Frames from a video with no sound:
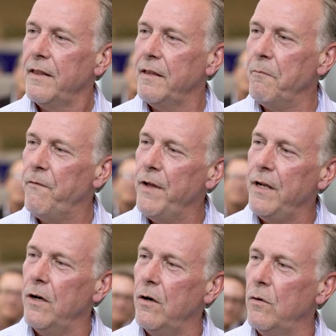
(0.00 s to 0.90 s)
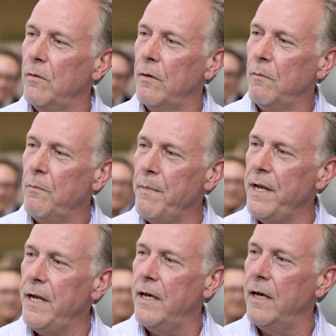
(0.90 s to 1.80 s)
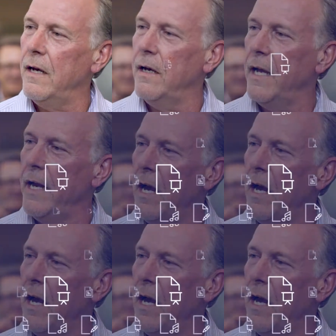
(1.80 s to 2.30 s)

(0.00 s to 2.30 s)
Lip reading: the video, media, and